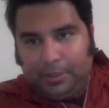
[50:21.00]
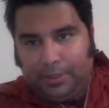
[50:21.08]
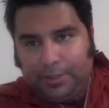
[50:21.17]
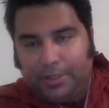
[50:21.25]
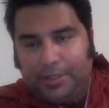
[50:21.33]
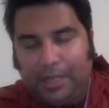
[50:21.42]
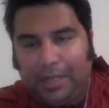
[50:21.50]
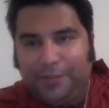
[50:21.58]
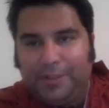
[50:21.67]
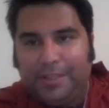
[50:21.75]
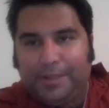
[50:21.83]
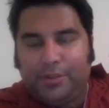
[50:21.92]
Under
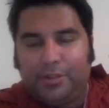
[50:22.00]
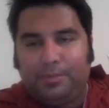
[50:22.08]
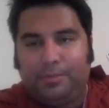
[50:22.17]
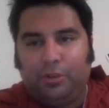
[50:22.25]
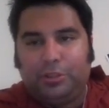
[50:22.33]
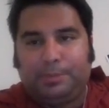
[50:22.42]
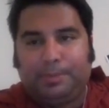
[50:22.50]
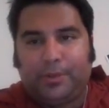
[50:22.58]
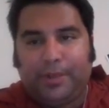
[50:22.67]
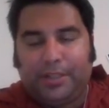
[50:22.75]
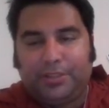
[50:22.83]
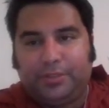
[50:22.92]
Gaddafi, they were the most
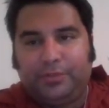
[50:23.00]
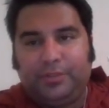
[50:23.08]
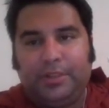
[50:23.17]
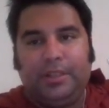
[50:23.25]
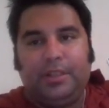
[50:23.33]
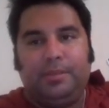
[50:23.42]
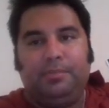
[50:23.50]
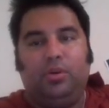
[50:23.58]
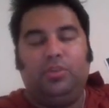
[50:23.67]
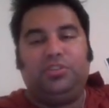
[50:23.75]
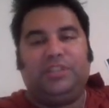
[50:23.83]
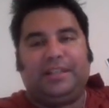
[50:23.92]
progressive,
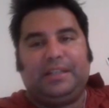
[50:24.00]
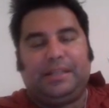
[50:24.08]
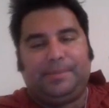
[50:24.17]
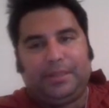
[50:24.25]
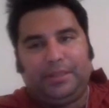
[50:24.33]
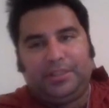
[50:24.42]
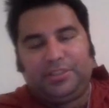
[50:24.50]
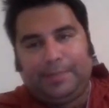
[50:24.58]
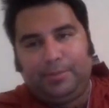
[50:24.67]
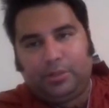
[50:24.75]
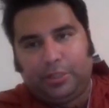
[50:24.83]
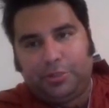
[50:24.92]
most economically
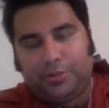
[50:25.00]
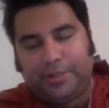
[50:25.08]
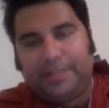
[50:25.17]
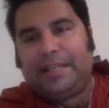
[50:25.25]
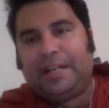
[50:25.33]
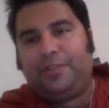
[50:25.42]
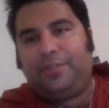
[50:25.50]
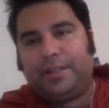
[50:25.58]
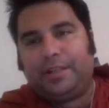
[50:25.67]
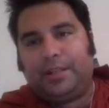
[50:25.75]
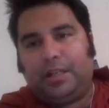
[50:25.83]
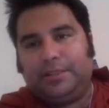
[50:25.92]
stable country in the
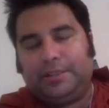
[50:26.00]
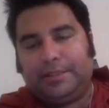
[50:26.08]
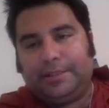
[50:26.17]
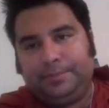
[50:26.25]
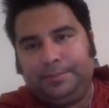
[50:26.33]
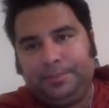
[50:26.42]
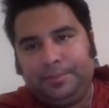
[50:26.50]
African continent.